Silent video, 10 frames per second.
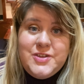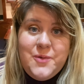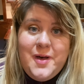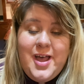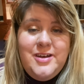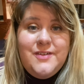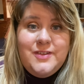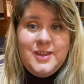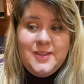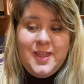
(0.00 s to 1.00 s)
So I
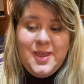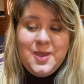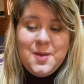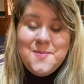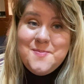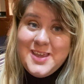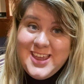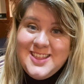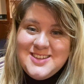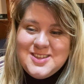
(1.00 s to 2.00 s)
definitely like
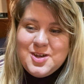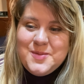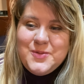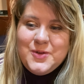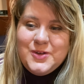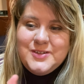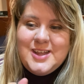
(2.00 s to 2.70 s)
making the cinnamon rolls.